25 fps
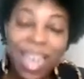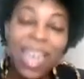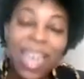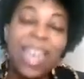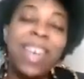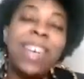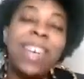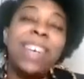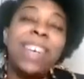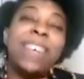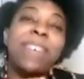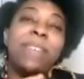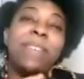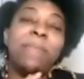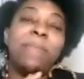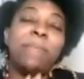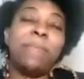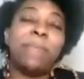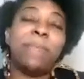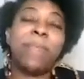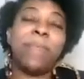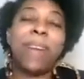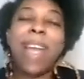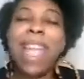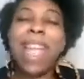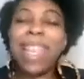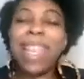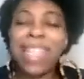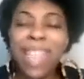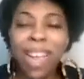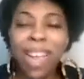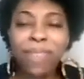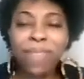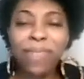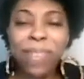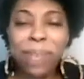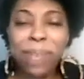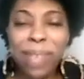Actually,
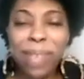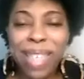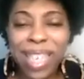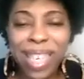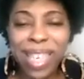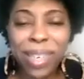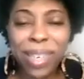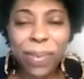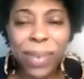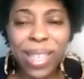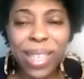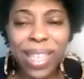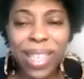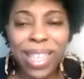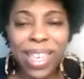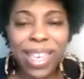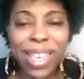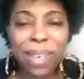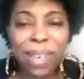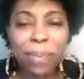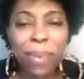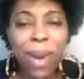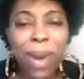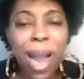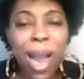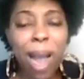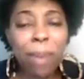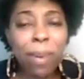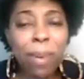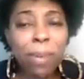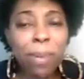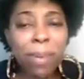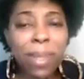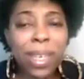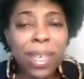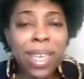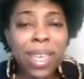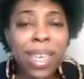I've been dealing with it
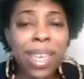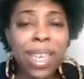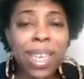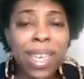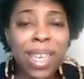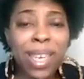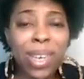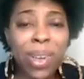probably